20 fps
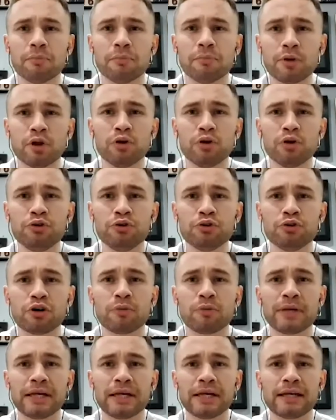blue
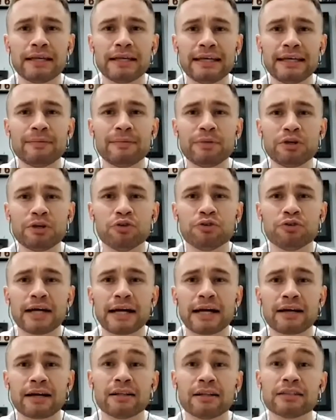European EBU
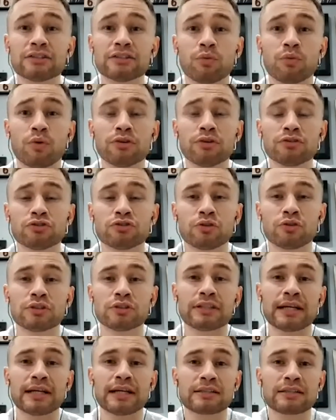title is the one, so
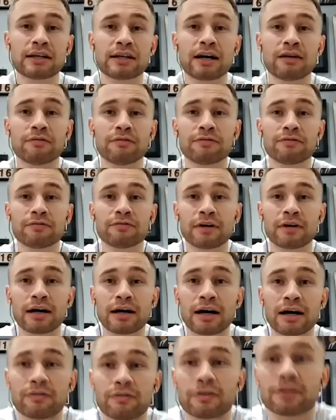it's nice to
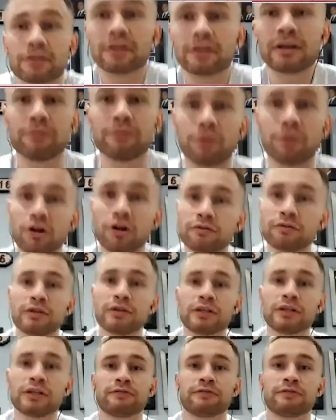have it involved in
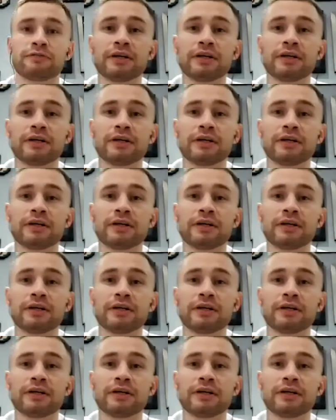this fight.